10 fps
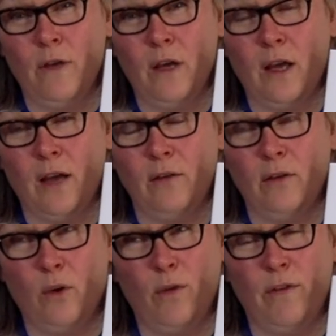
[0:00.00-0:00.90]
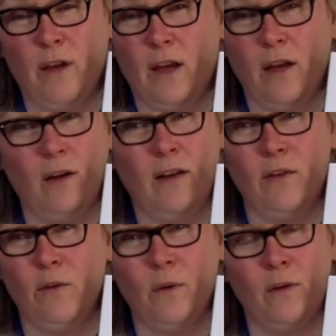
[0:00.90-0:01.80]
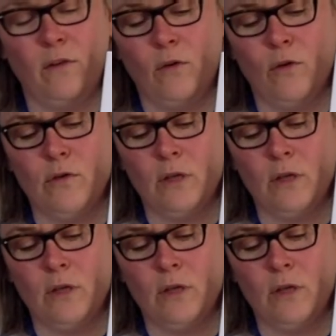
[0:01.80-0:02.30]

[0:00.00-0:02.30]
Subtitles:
account, I don't know what it's called.